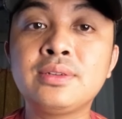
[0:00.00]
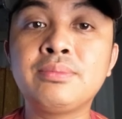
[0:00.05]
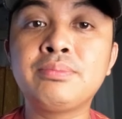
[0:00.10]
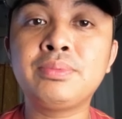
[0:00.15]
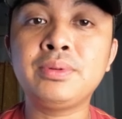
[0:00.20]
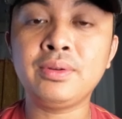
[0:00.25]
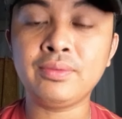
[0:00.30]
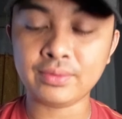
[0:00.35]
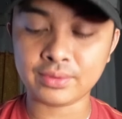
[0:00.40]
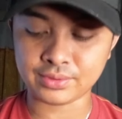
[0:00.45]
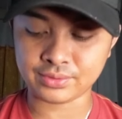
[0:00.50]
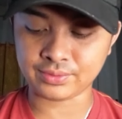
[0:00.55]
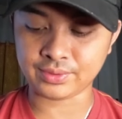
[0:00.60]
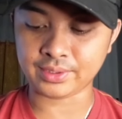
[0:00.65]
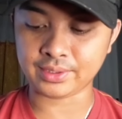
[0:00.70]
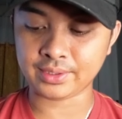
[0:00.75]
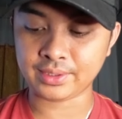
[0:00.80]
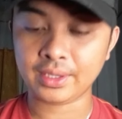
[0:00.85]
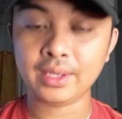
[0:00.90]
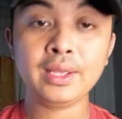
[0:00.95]
the previous
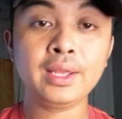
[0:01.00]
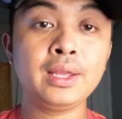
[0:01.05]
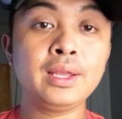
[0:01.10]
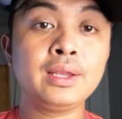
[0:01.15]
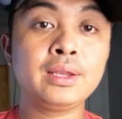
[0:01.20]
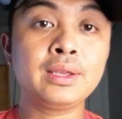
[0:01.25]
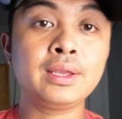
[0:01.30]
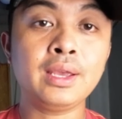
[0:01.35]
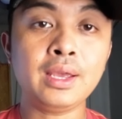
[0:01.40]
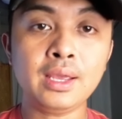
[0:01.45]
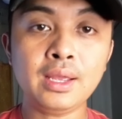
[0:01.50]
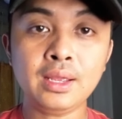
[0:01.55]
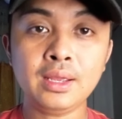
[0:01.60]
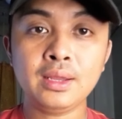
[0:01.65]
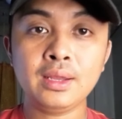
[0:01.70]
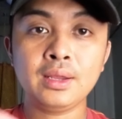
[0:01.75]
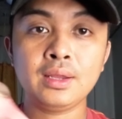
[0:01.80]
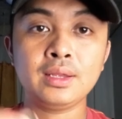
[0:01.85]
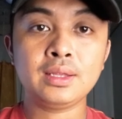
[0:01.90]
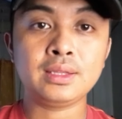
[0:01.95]
one. Okay,
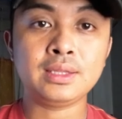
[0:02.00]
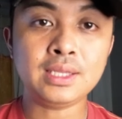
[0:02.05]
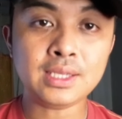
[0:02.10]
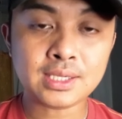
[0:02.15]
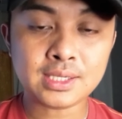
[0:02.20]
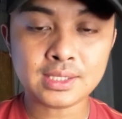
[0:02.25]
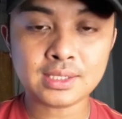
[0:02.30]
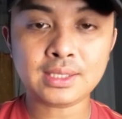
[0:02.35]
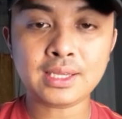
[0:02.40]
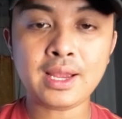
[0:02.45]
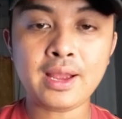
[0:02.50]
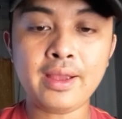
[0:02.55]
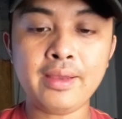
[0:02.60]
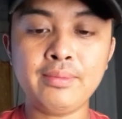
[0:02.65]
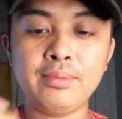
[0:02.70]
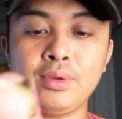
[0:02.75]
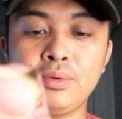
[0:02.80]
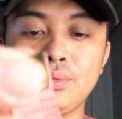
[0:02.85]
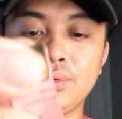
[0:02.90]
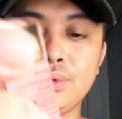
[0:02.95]
this
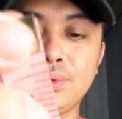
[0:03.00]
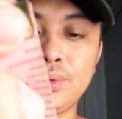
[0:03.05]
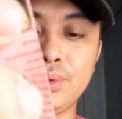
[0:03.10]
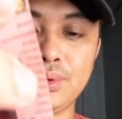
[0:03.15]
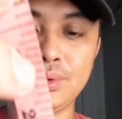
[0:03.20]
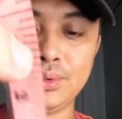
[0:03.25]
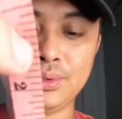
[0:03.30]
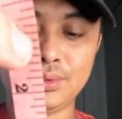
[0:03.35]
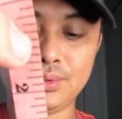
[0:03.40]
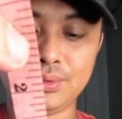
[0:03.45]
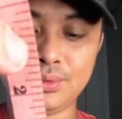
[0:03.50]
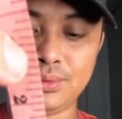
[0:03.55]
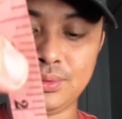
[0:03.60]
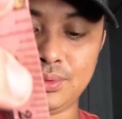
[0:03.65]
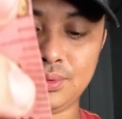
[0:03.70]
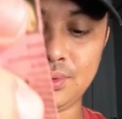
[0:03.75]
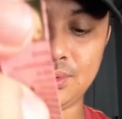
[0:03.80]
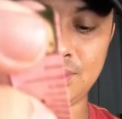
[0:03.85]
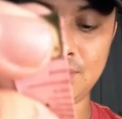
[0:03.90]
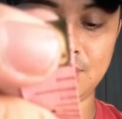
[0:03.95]
time we will go
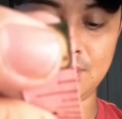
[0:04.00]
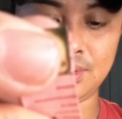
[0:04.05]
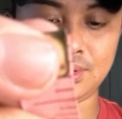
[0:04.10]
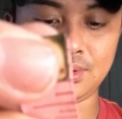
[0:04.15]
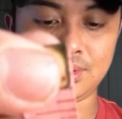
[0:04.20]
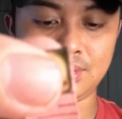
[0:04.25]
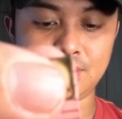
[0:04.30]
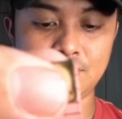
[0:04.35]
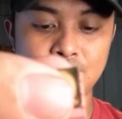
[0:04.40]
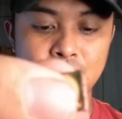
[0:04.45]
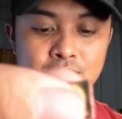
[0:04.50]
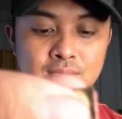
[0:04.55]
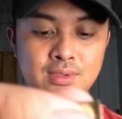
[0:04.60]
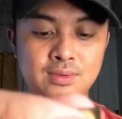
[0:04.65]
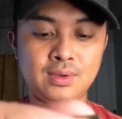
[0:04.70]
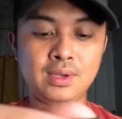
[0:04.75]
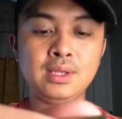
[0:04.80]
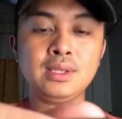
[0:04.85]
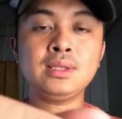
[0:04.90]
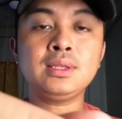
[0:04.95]

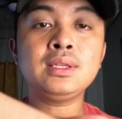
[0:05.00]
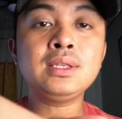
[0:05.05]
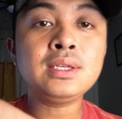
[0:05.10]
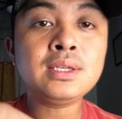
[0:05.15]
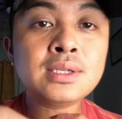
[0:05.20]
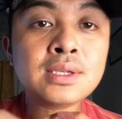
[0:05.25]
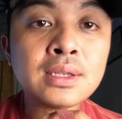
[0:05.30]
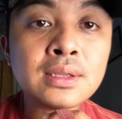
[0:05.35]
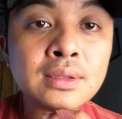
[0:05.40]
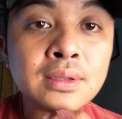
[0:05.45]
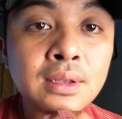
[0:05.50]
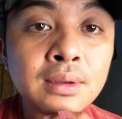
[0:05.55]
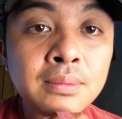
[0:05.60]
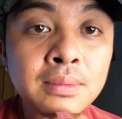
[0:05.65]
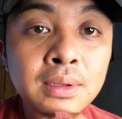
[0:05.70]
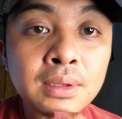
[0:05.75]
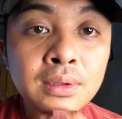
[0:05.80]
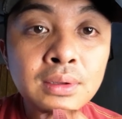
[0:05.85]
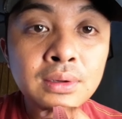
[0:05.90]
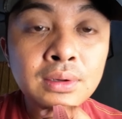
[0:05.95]
20
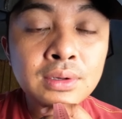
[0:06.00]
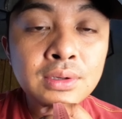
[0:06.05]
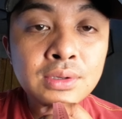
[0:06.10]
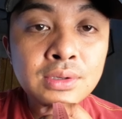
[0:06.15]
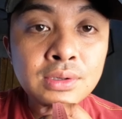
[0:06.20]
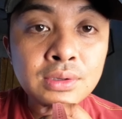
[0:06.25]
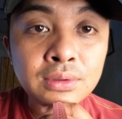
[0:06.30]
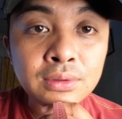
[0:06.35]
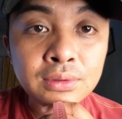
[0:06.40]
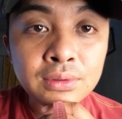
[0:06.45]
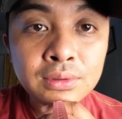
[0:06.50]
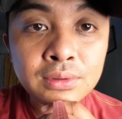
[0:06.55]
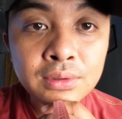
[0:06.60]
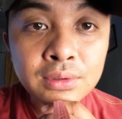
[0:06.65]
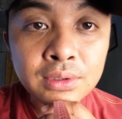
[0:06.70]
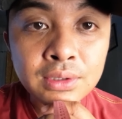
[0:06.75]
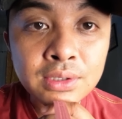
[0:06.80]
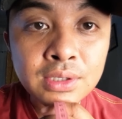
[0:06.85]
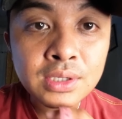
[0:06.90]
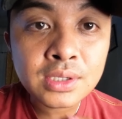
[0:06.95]
centimeters. So
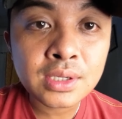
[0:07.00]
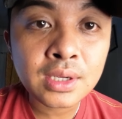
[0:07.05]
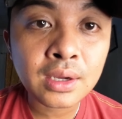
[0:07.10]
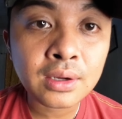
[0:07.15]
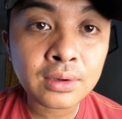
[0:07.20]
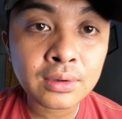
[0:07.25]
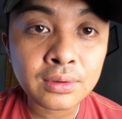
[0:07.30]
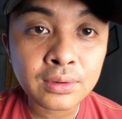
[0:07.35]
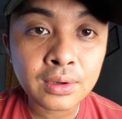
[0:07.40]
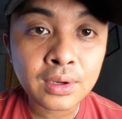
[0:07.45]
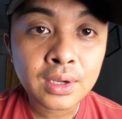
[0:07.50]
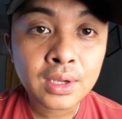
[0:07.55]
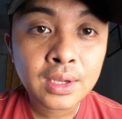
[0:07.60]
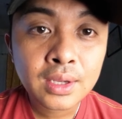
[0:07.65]
this is how